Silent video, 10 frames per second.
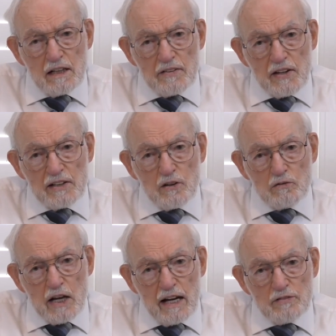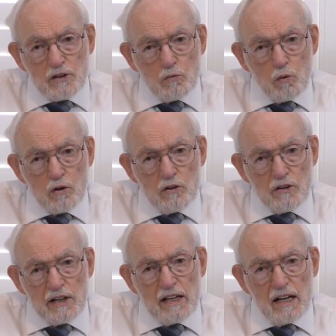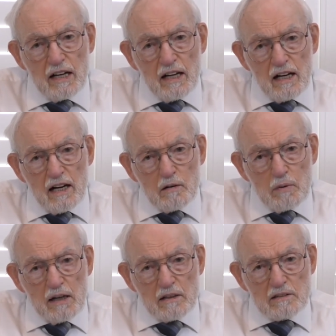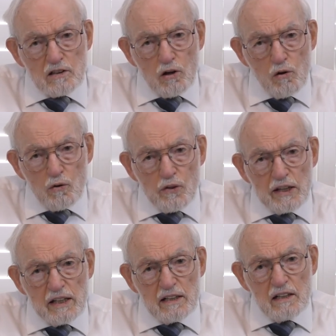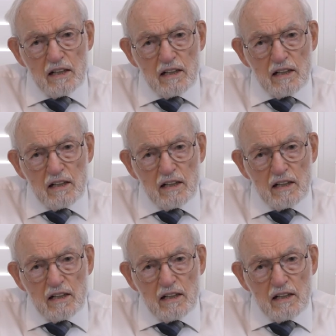They don't have to worry about clothing.